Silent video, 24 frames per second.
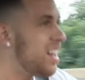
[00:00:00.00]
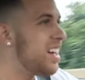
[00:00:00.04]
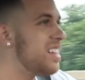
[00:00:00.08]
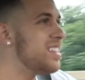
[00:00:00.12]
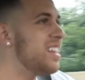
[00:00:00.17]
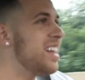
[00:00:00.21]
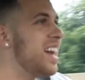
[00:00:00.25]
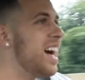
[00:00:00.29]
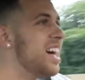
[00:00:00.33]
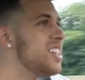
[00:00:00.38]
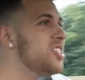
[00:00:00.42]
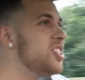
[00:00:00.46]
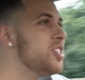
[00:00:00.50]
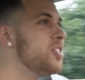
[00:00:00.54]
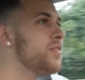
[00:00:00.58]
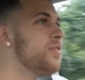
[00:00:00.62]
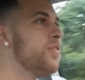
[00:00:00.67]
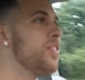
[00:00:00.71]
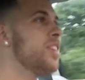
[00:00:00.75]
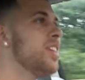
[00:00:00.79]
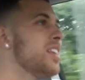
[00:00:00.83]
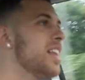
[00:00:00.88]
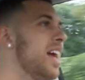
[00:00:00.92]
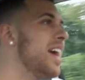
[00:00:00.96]
Then I just
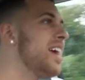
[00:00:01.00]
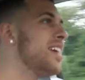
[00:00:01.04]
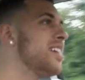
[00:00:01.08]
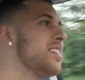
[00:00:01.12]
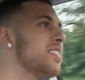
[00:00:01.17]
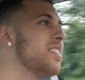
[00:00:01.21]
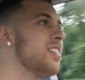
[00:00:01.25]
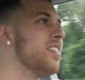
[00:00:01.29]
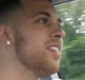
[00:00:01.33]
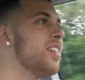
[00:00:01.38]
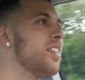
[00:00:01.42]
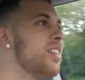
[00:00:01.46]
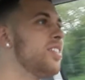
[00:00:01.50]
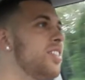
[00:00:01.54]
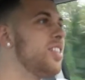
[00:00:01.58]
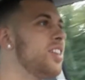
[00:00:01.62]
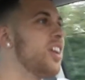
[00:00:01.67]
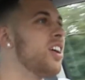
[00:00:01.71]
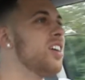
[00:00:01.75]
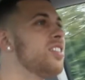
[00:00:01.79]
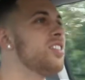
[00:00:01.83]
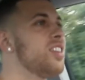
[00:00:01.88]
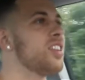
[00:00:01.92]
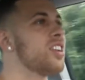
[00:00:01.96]
feel like the
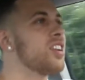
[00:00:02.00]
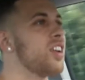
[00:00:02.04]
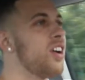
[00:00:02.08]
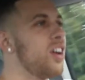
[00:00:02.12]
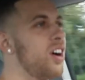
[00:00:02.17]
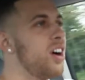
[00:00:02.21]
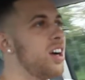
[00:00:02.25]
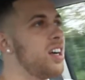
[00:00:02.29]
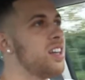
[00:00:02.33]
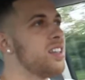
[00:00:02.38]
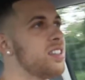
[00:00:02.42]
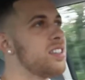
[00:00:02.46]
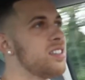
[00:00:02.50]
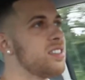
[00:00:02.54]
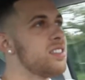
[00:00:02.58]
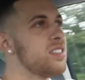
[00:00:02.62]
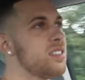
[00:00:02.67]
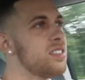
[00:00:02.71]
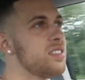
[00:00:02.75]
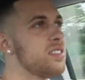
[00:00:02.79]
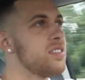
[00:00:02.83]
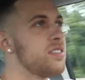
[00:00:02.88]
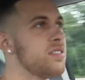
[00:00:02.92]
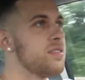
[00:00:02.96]
other car,
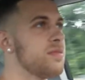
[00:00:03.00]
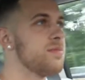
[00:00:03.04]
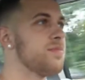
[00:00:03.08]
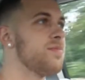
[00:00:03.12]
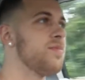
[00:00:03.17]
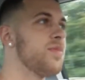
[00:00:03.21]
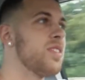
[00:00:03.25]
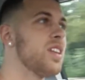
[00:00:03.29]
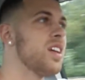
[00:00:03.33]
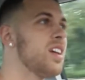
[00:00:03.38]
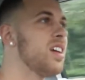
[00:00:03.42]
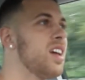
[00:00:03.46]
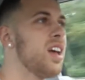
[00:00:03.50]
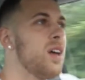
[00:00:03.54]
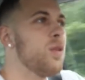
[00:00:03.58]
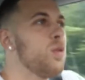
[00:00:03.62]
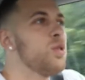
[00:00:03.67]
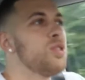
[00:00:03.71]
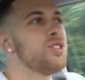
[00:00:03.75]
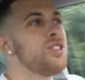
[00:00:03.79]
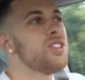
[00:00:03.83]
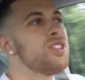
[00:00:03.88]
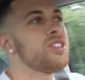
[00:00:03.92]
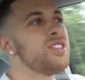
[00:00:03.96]
it
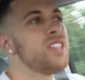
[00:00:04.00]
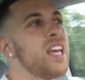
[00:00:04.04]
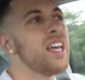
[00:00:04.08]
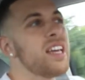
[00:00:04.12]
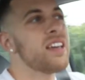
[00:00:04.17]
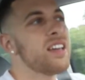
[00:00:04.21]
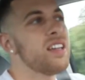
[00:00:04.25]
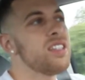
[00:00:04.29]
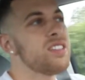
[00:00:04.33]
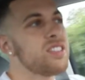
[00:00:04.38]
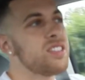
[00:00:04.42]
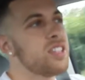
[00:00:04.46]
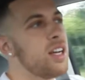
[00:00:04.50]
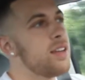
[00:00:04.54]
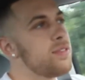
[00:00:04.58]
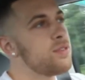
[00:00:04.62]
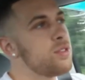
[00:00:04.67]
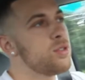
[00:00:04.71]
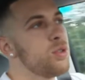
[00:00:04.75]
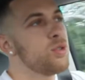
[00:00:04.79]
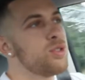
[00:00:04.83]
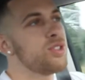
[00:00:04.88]
was just taking itself too